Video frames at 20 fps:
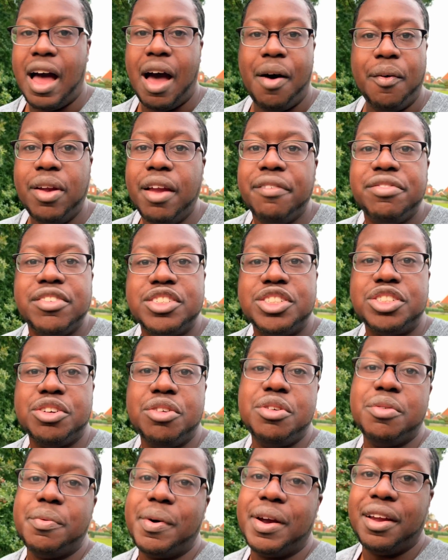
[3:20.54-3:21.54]
I would love to show
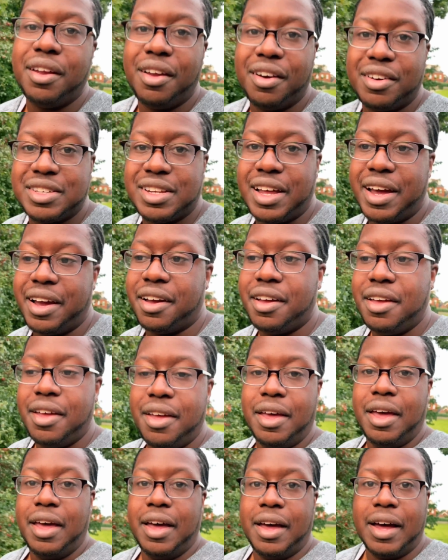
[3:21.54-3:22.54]
you what it looks like.
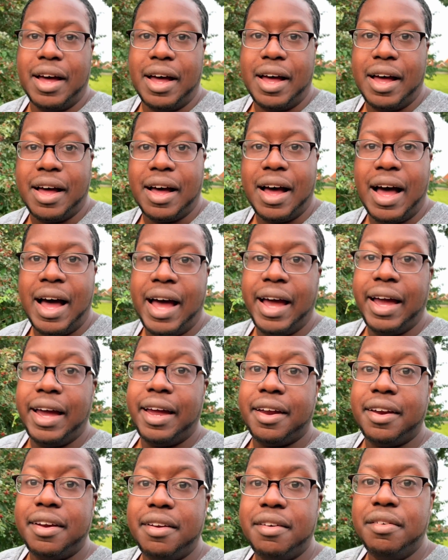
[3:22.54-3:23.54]

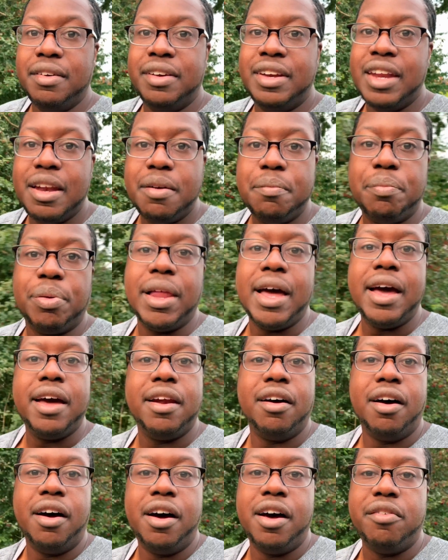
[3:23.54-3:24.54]
I didn't plan
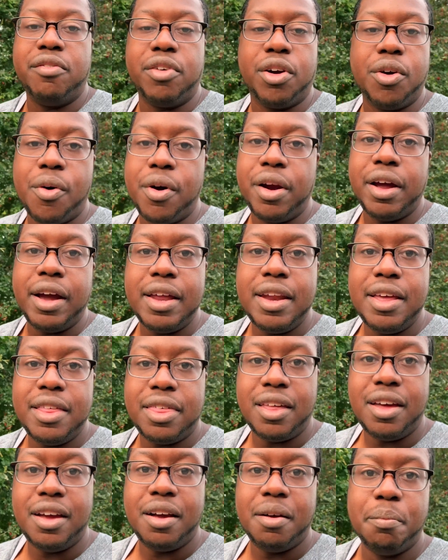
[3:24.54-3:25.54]
on recording
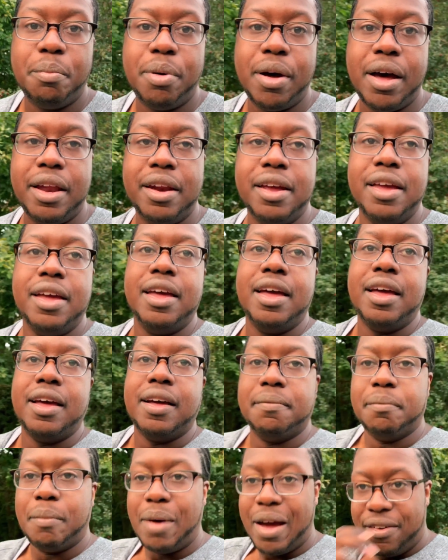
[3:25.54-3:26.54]
anything, but
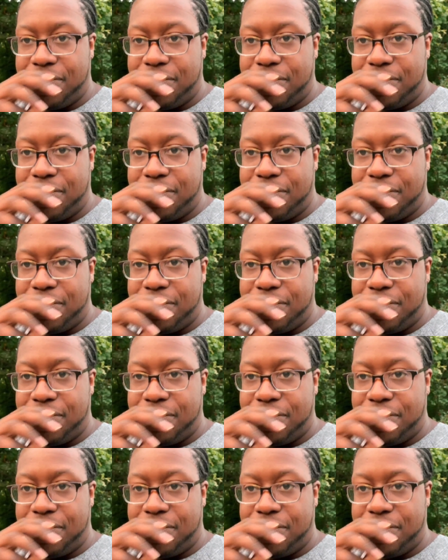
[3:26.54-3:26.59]
my